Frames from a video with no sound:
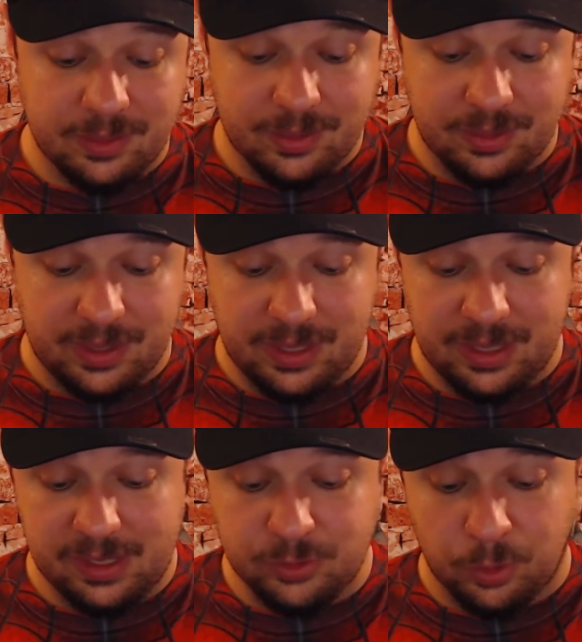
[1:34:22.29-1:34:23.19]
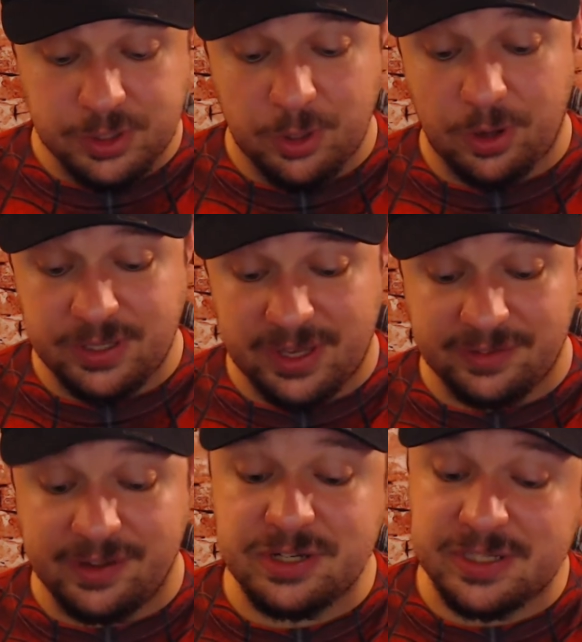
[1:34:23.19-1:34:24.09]
the torso
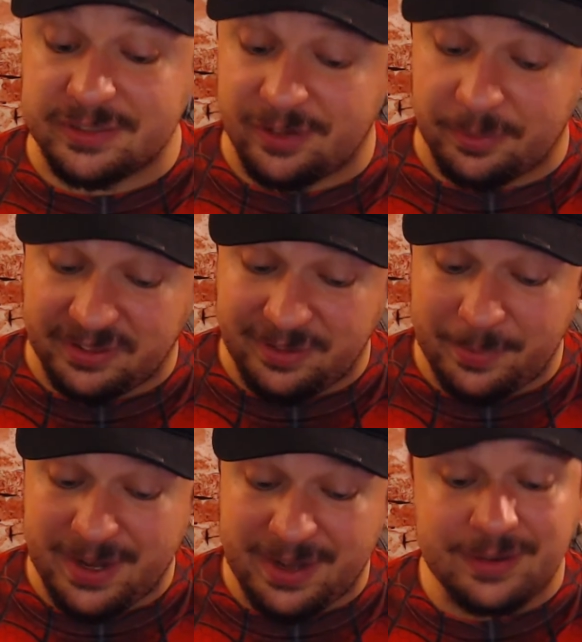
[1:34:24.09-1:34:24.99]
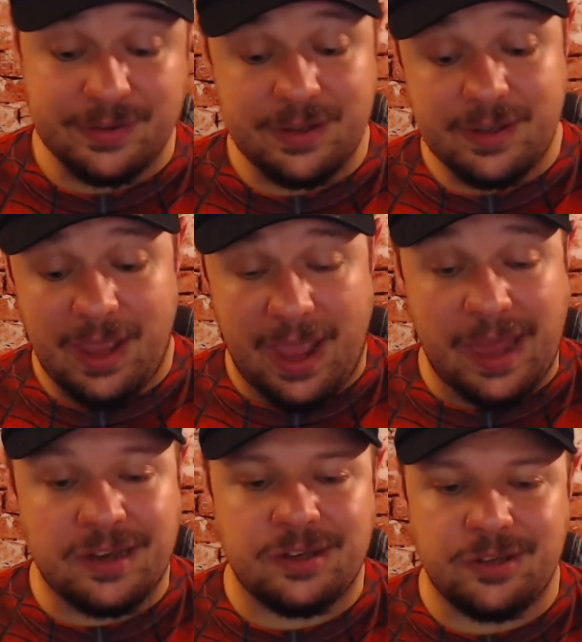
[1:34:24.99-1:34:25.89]
articulation's a little bit limited,
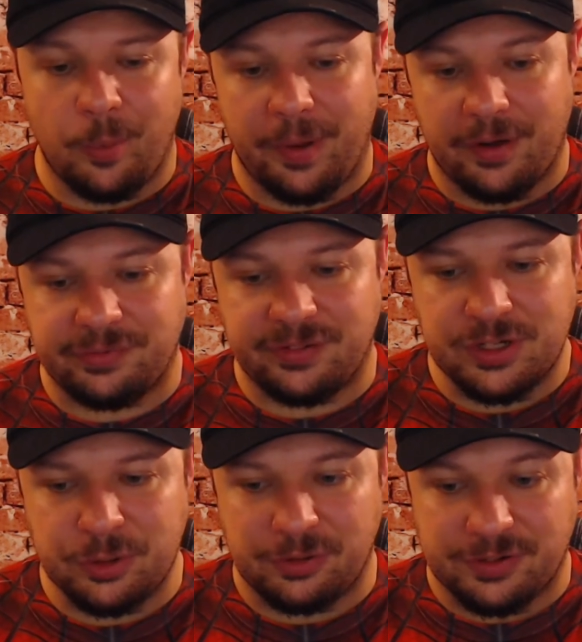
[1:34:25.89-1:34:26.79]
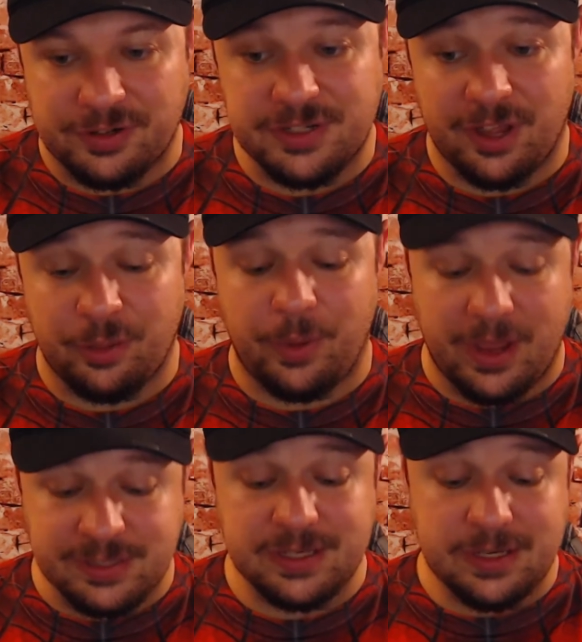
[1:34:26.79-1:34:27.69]
and no butterfly shoulders.
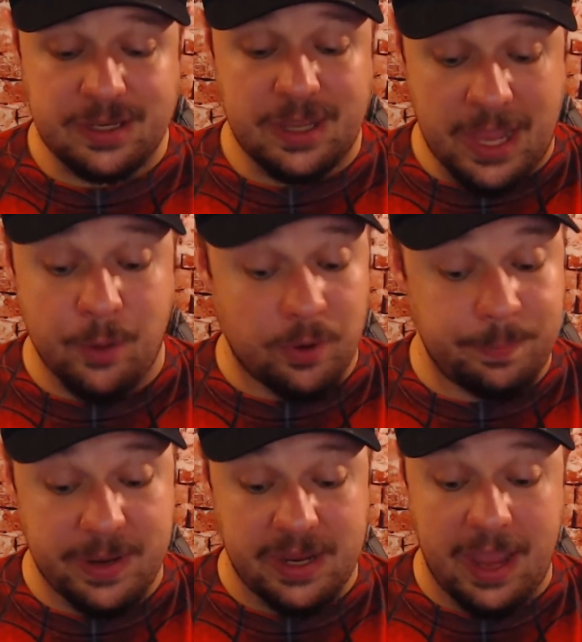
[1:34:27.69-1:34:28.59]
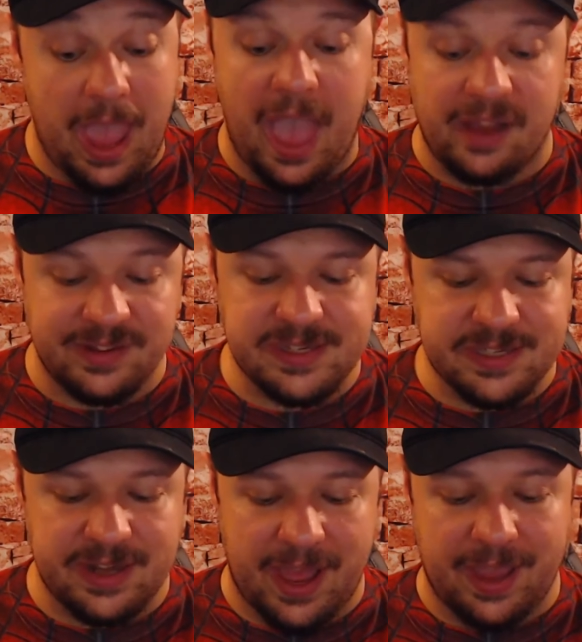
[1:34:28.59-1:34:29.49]
Otherwise, he would be at least
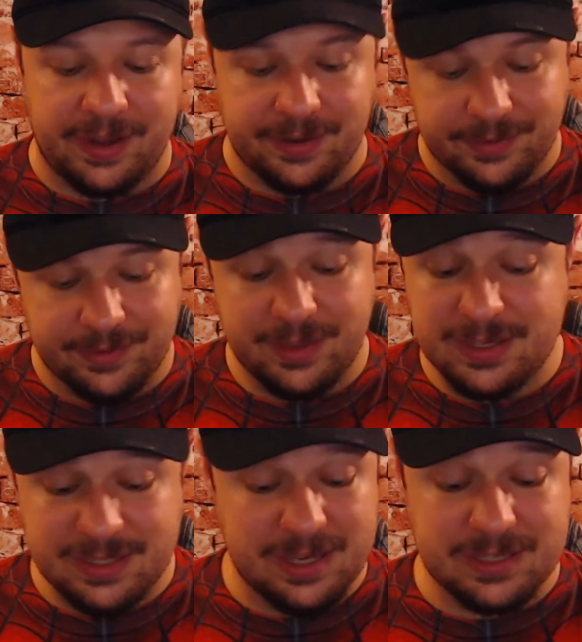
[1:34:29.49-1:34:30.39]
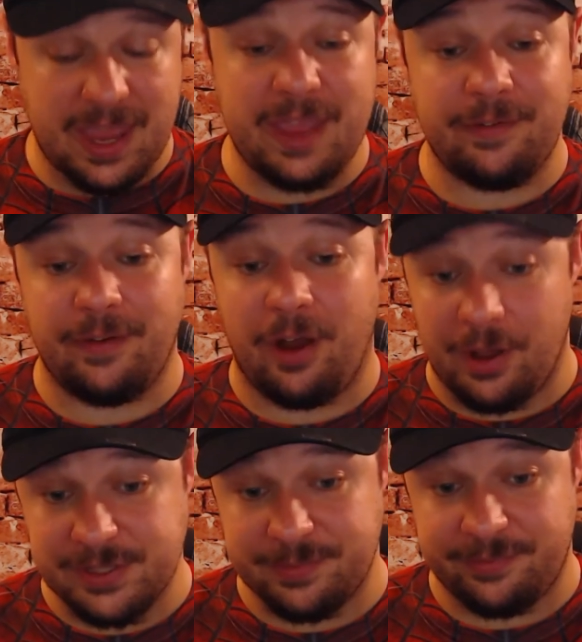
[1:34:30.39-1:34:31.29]
a nine. This is an
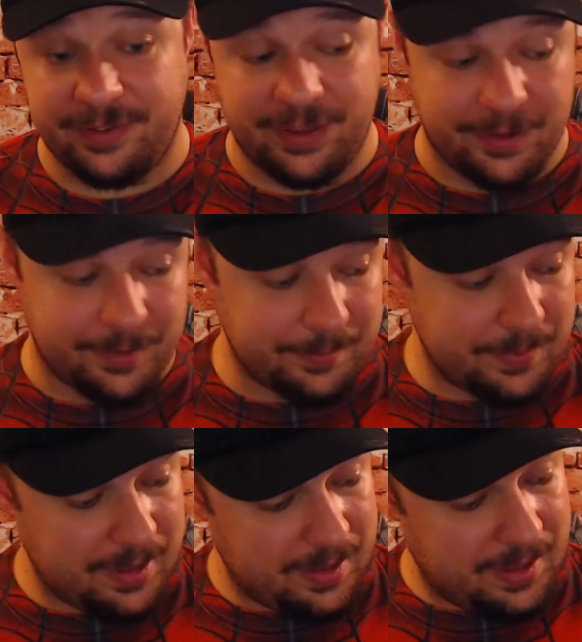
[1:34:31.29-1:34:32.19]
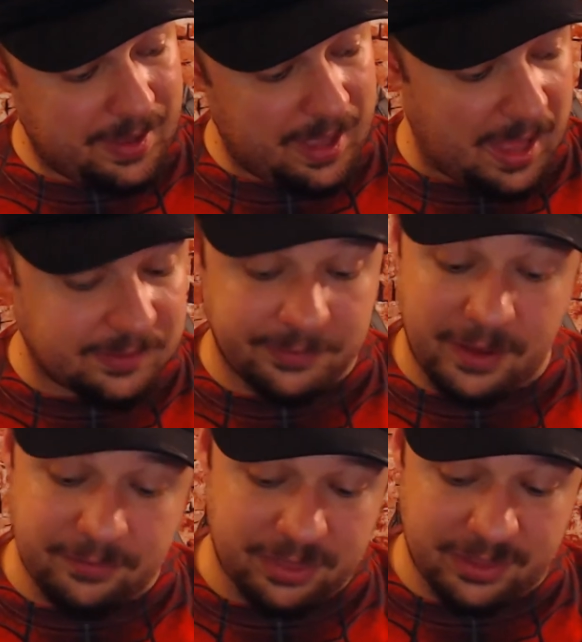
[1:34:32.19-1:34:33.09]
awesome figure. I love
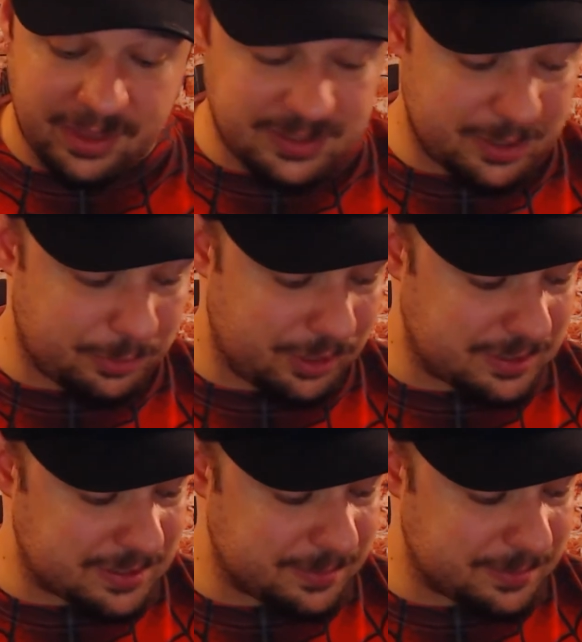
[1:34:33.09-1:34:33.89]
everything they did with it.